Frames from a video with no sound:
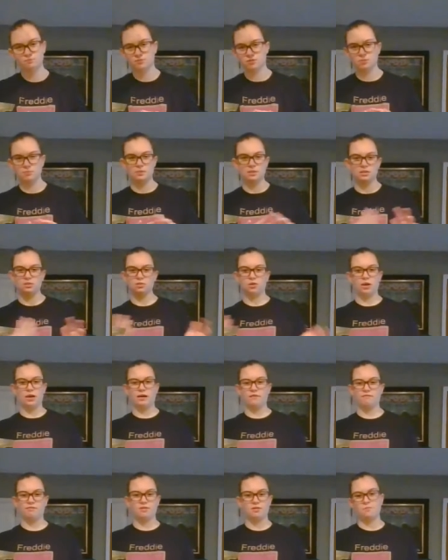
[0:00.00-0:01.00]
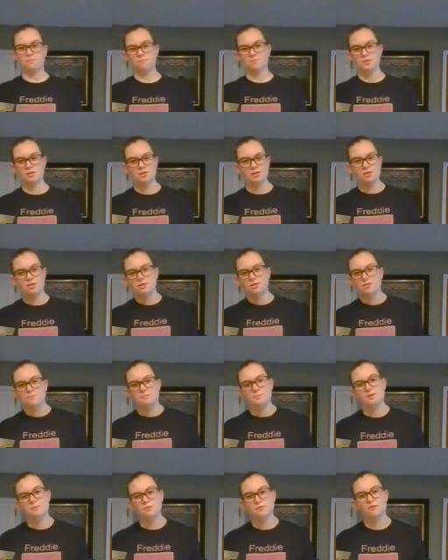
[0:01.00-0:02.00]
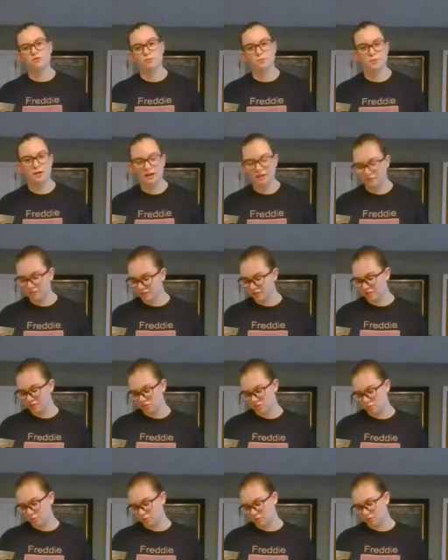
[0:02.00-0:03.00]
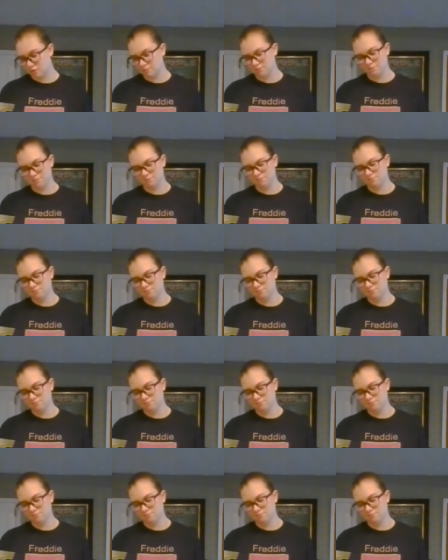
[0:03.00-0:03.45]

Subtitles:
I mean, you'll have them maybe for breakfast, but